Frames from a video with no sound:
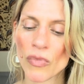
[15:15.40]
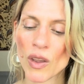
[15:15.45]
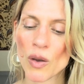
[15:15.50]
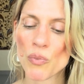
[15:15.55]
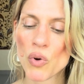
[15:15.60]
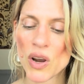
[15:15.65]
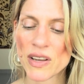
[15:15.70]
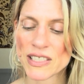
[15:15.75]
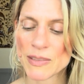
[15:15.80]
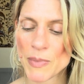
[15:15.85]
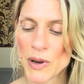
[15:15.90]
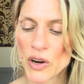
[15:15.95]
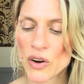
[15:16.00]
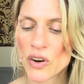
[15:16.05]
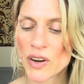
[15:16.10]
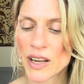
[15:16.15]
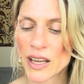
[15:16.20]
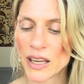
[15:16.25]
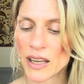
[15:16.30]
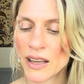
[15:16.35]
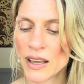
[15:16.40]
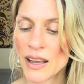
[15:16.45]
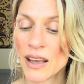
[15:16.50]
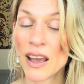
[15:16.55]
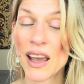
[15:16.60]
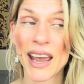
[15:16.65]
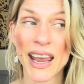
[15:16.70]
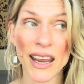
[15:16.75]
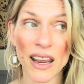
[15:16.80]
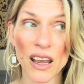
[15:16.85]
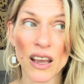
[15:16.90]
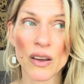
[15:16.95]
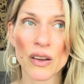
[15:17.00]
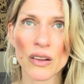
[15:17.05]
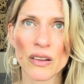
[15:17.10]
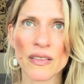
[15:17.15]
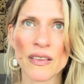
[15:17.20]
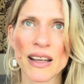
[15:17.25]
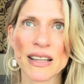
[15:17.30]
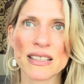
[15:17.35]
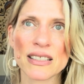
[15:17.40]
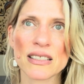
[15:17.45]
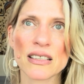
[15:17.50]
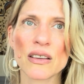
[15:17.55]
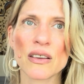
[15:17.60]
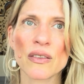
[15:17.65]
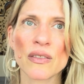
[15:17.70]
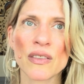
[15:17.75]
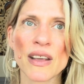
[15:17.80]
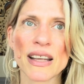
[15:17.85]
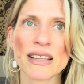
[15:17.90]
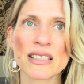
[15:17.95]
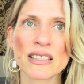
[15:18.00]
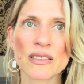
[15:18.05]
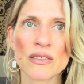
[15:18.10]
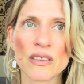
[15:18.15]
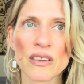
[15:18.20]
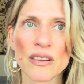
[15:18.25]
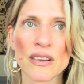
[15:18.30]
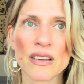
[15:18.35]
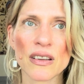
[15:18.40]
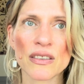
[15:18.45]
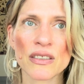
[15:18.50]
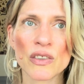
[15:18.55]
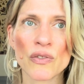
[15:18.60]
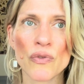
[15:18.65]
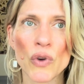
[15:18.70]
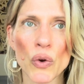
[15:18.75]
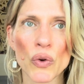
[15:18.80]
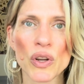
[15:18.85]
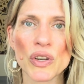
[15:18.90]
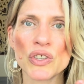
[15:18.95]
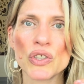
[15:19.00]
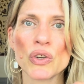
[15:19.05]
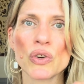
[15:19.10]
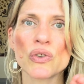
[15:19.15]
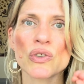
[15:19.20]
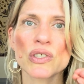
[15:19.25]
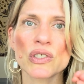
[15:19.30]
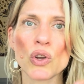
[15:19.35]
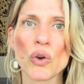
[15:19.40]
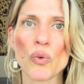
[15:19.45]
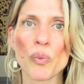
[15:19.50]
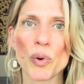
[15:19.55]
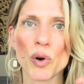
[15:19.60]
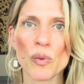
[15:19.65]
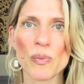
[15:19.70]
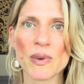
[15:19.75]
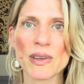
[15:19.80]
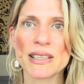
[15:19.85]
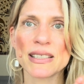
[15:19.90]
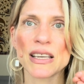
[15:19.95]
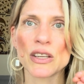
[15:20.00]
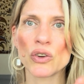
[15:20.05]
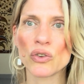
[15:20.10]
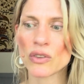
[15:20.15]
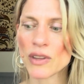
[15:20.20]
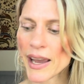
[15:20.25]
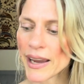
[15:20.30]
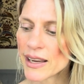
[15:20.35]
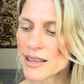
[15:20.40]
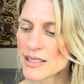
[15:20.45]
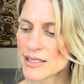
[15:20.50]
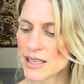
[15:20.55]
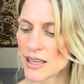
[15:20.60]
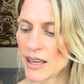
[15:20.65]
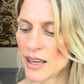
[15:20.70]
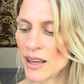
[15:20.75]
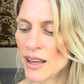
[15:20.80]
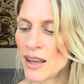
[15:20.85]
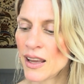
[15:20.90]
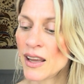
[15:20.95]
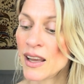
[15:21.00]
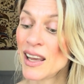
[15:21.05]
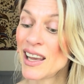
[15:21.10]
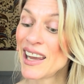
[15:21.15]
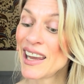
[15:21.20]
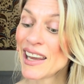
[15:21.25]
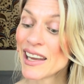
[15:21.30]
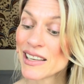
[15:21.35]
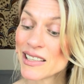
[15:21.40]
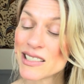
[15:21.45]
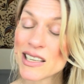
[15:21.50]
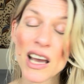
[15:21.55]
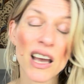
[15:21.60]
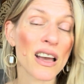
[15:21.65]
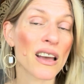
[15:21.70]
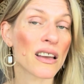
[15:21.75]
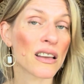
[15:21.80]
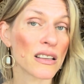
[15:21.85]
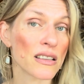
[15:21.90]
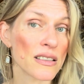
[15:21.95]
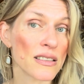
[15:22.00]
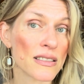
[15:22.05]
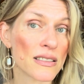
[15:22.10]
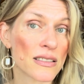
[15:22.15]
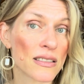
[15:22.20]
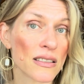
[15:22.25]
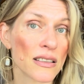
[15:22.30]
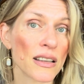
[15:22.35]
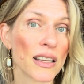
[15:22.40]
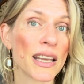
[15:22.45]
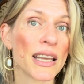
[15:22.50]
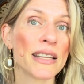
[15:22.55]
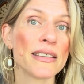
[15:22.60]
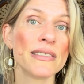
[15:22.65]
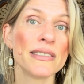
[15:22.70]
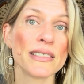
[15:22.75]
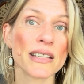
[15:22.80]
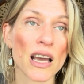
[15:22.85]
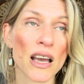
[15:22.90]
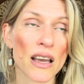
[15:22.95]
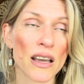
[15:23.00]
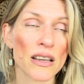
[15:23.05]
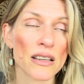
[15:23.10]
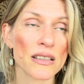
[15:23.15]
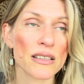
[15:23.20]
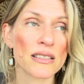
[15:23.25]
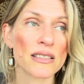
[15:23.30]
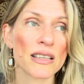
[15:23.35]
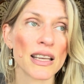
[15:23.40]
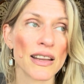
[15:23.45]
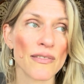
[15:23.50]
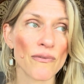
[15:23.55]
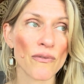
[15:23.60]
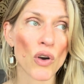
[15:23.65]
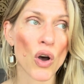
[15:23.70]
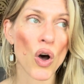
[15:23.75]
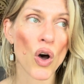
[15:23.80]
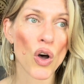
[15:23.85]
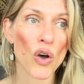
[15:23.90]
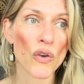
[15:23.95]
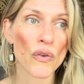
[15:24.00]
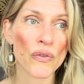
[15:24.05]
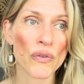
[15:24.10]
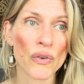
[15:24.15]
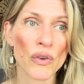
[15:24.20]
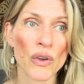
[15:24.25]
prosperity. That's devoted to your soul purpose and your legacy. It does involve